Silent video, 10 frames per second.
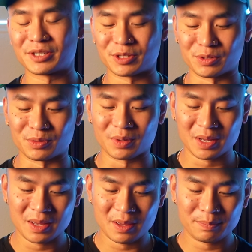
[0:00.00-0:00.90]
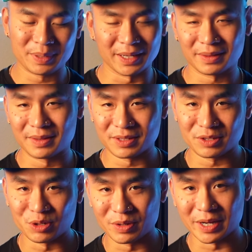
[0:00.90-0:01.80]
to pick
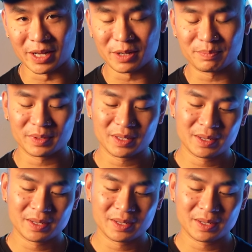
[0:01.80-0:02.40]
this unit up.